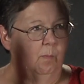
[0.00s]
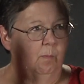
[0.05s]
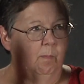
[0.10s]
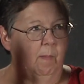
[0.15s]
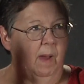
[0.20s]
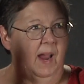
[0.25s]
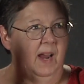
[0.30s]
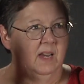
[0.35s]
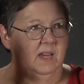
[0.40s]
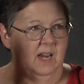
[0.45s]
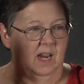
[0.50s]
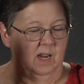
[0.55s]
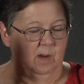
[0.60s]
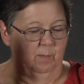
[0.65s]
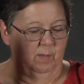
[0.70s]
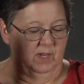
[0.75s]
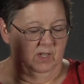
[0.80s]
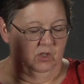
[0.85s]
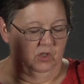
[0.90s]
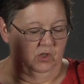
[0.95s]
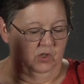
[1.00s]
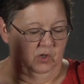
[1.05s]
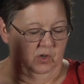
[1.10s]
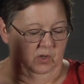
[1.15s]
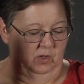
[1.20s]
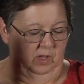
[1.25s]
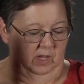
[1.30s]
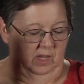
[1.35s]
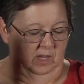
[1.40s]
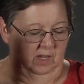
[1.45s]
My name is
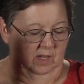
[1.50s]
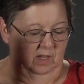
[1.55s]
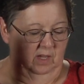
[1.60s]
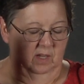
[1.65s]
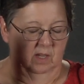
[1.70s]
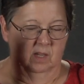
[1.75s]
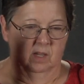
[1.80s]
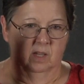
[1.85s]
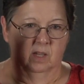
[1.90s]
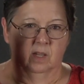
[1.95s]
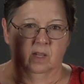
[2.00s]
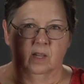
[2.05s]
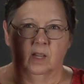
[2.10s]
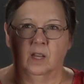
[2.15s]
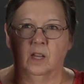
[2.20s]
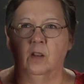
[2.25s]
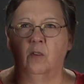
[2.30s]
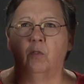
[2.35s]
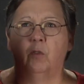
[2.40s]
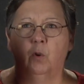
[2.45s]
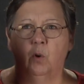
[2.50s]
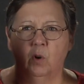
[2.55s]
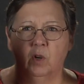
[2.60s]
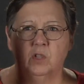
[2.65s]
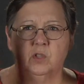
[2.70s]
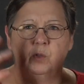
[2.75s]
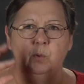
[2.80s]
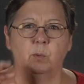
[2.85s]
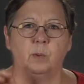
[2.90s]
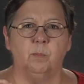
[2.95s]
Shirley. And of
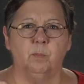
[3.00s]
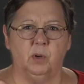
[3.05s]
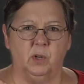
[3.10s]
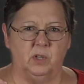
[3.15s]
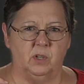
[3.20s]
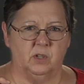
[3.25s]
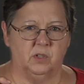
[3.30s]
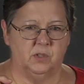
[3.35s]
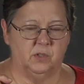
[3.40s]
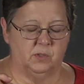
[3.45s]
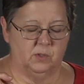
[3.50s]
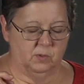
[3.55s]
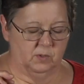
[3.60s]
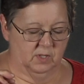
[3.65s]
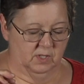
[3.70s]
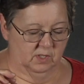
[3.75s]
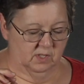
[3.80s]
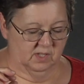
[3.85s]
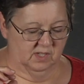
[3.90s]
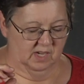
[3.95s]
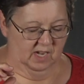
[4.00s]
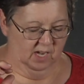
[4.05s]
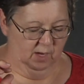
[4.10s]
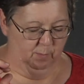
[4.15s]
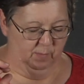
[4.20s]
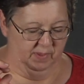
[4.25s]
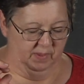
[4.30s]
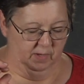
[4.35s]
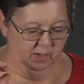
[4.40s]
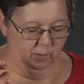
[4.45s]
course, you would put your student's
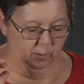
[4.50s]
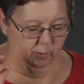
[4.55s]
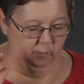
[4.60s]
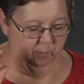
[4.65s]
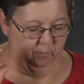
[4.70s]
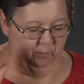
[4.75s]
name in there.